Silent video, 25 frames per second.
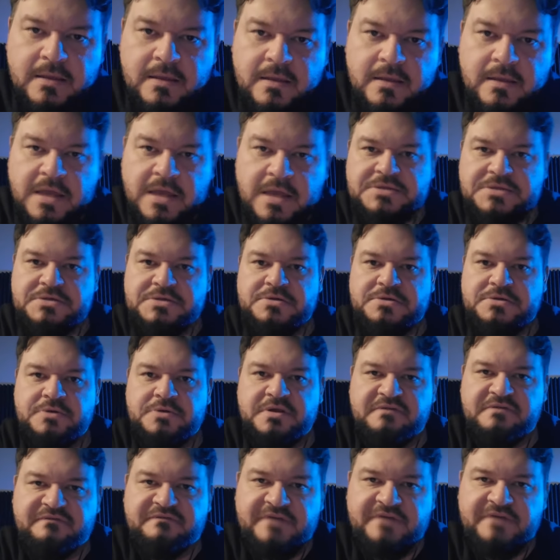I just threw
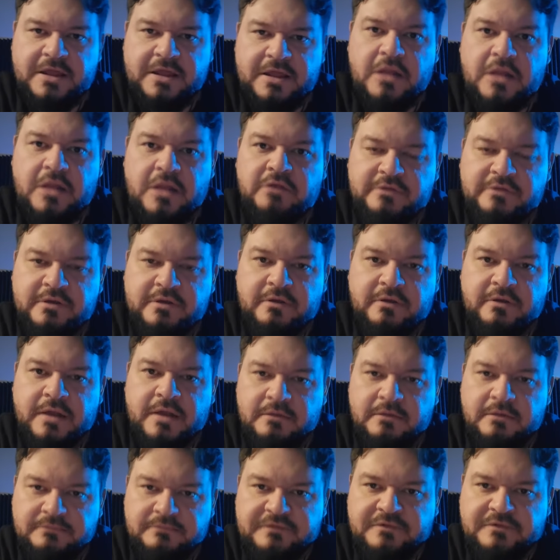confetti all over the ground.
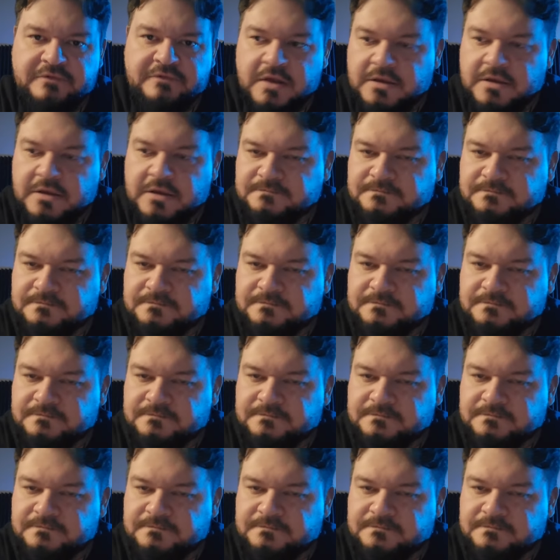That's great.